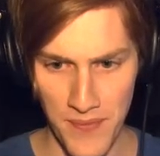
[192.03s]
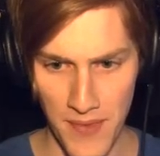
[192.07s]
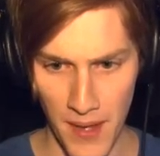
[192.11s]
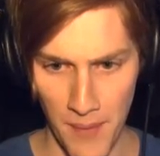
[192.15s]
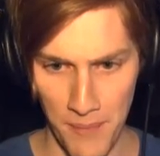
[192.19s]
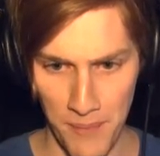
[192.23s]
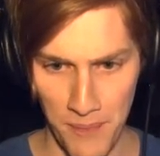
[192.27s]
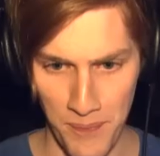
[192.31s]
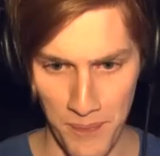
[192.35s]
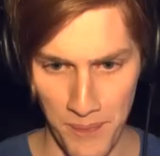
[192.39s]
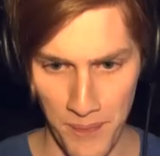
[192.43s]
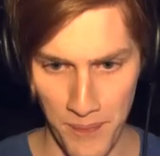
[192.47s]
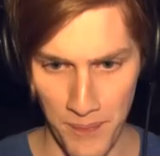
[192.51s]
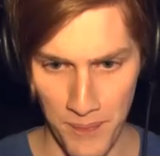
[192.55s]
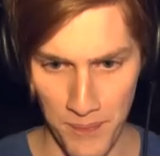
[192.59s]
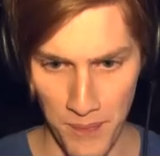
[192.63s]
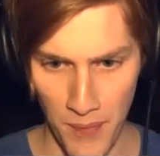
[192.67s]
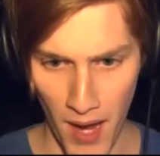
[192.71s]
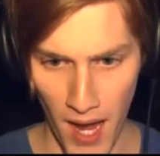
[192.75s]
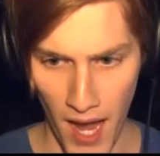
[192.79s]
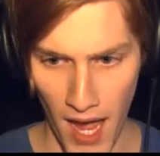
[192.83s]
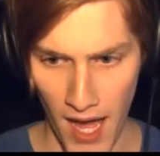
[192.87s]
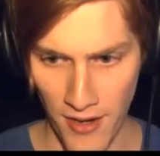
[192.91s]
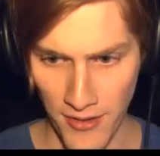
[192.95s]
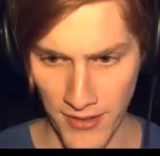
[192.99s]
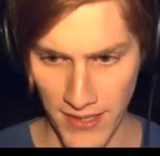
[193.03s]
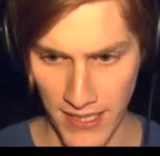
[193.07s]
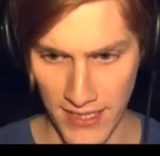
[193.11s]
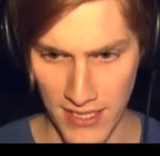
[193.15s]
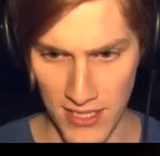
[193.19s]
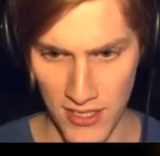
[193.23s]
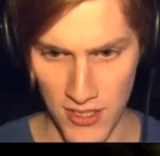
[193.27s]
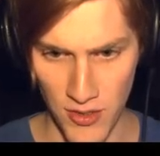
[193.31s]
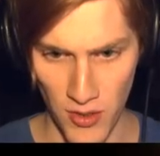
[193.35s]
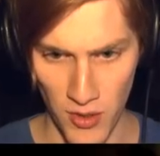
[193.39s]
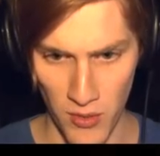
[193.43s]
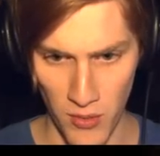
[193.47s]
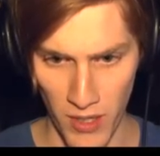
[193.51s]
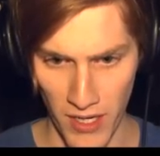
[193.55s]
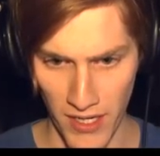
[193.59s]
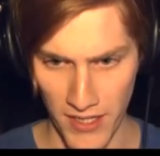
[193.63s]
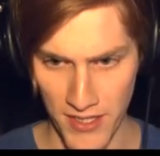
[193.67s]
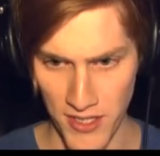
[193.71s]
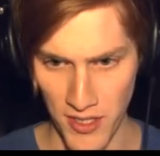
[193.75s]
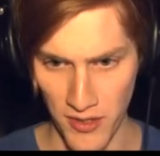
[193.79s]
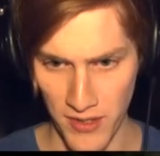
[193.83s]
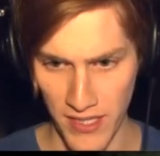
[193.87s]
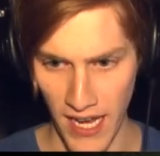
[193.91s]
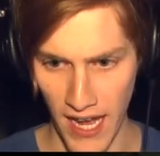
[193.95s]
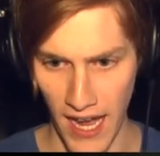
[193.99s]
Uh, I don't think this door
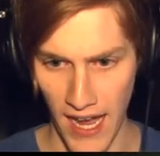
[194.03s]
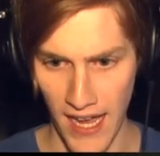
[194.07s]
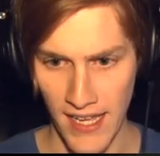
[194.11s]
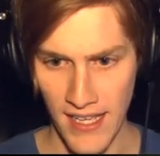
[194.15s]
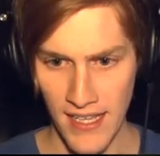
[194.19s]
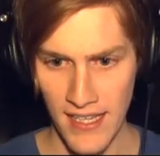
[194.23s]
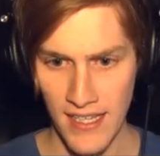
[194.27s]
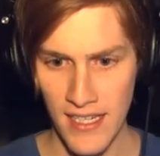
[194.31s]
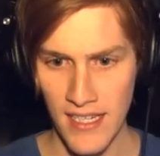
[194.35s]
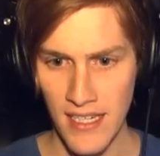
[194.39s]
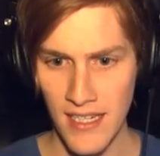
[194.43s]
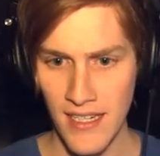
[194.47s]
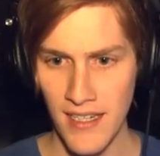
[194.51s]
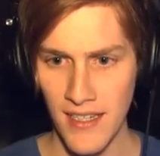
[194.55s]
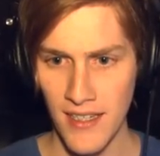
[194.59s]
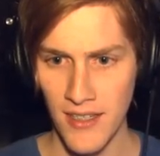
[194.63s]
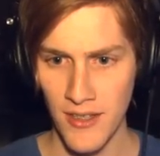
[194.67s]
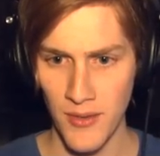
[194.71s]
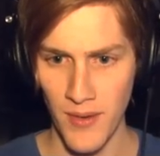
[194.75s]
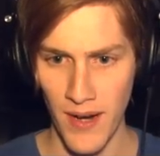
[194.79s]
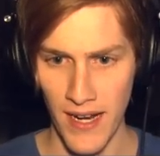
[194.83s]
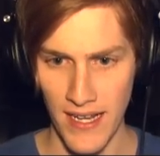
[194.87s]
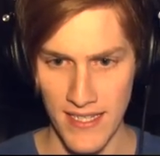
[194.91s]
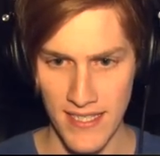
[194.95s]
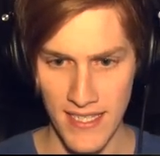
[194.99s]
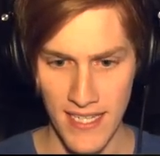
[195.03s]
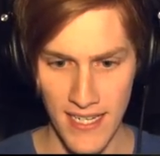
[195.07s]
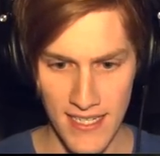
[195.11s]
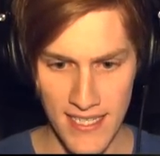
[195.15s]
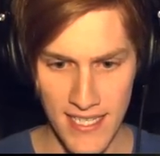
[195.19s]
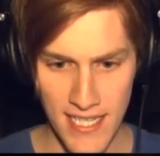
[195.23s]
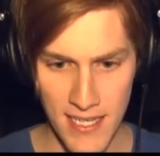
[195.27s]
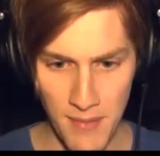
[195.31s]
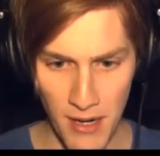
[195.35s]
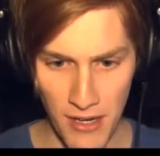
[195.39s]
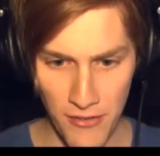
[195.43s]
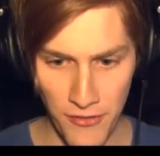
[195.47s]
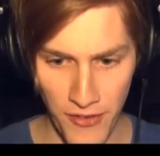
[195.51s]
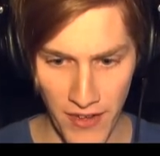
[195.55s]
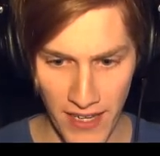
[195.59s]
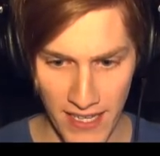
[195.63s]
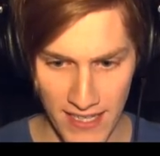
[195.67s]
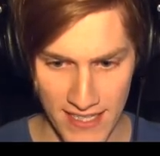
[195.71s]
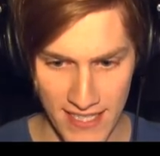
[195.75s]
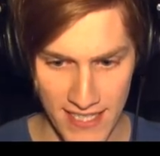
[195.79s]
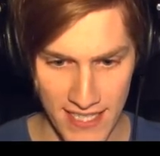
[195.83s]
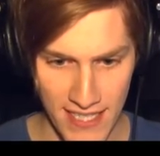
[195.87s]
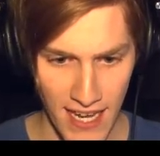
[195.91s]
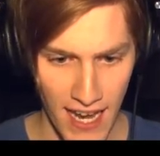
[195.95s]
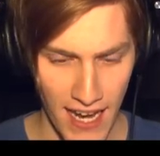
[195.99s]
works. Okay. Great. Can I see my
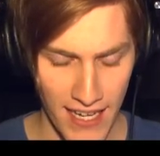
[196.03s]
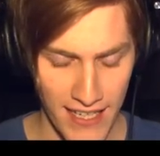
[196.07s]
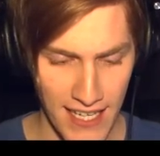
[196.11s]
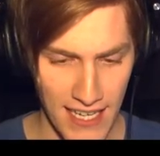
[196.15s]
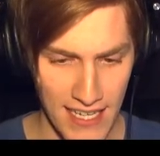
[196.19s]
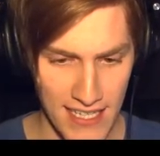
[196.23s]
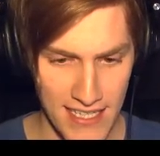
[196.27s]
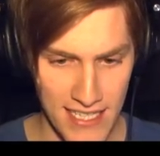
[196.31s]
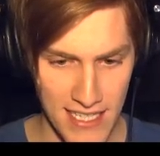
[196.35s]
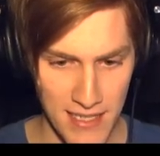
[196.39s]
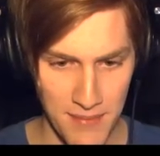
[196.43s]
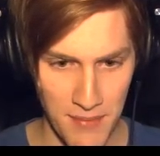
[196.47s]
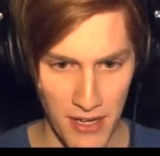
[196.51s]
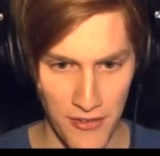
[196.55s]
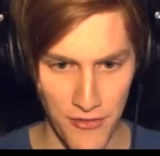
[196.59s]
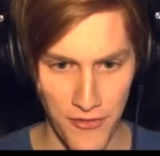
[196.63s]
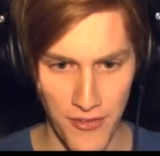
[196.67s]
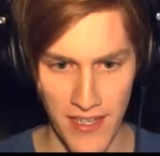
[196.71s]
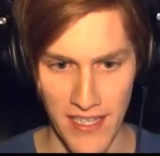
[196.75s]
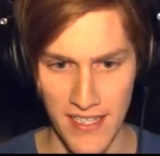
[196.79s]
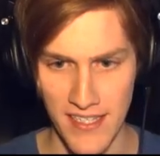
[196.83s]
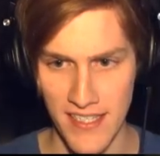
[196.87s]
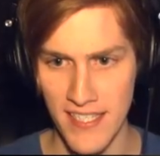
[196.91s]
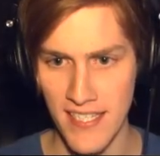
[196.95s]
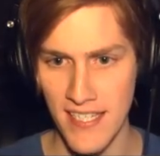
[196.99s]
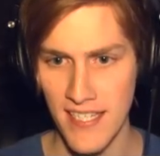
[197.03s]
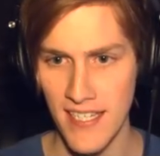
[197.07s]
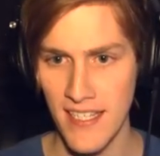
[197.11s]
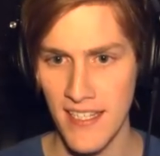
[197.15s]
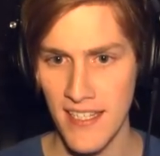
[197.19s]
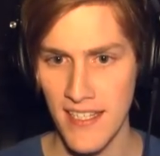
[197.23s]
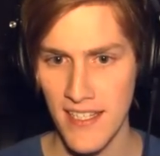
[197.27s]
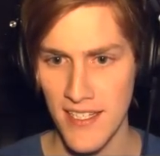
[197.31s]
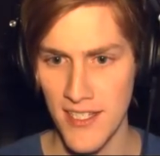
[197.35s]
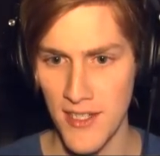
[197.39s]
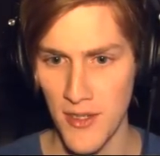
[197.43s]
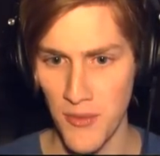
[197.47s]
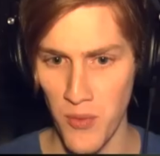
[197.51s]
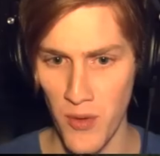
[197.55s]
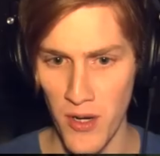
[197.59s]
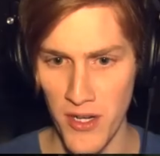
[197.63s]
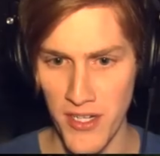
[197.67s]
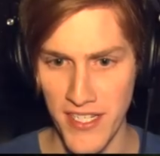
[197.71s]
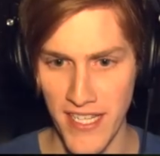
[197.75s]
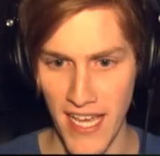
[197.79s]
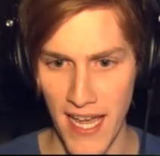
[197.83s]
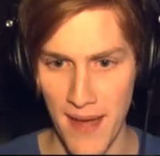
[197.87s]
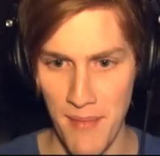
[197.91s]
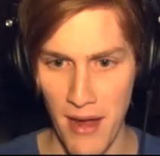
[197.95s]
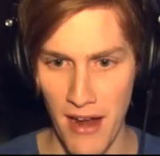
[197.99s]
feet? I can't see my feet. This is the
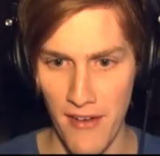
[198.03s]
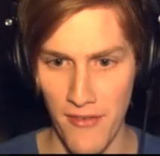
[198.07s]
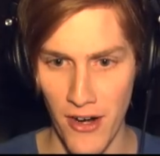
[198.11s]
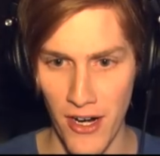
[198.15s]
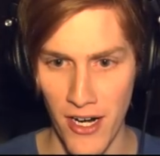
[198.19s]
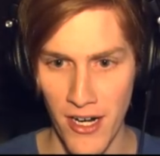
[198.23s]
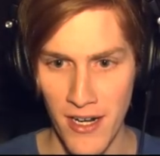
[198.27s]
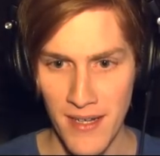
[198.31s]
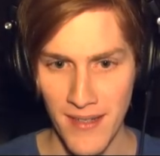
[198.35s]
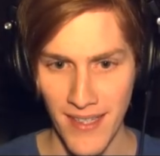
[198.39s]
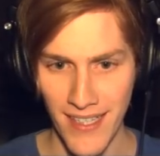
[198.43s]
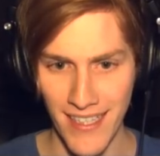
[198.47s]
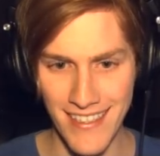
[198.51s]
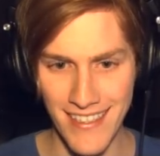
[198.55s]
worst game ever.